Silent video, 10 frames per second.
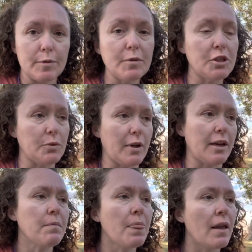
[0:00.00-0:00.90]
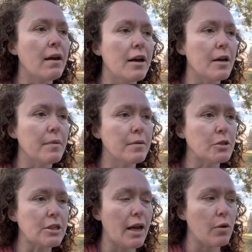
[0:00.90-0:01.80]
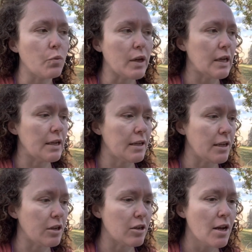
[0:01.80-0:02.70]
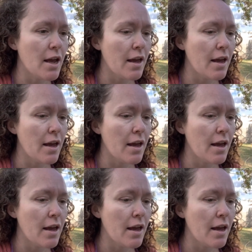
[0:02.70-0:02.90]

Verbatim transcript: I'm doing. Um, just kind of winging it here.